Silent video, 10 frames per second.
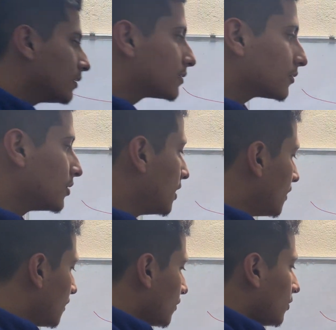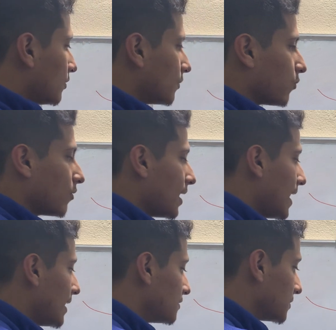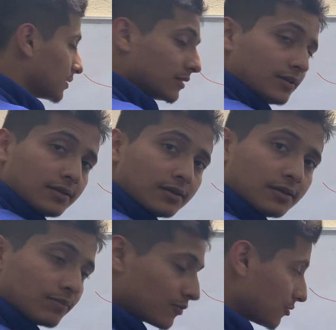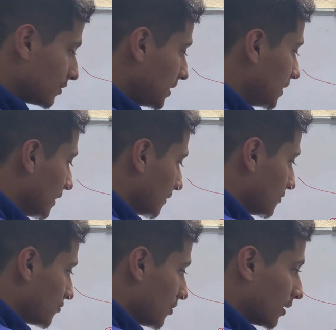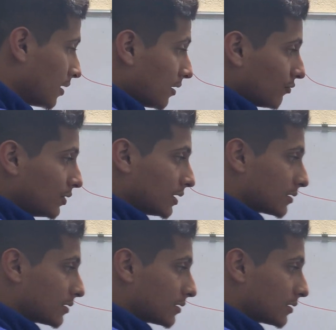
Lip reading: So the plasma protein and the drug, when they